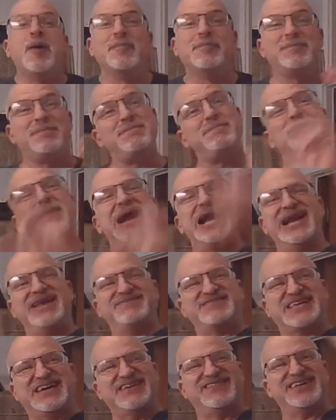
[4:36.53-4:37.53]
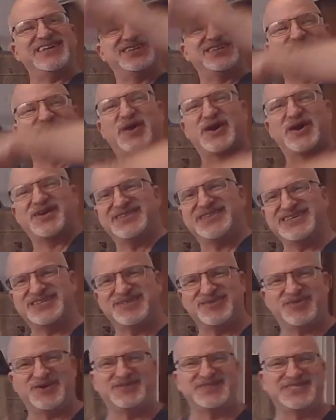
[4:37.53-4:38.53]
my name's Kevin Douglas Berg. This is
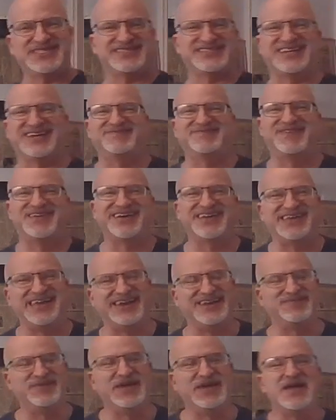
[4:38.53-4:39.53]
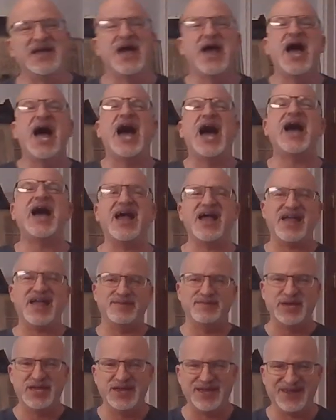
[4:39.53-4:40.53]
What Was I Saying Blog KDB. I
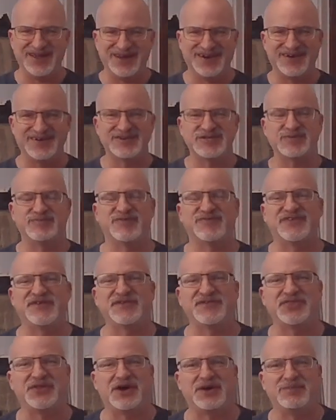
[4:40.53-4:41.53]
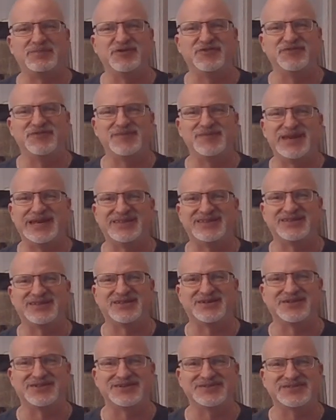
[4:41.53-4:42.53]
am here to provoke thought, move humanity a little
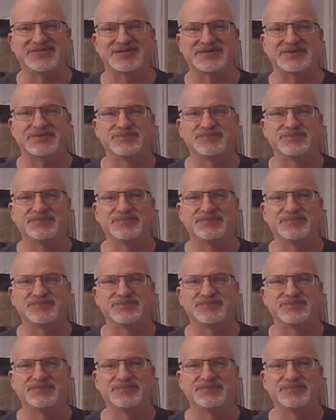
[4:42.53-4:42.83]
closer.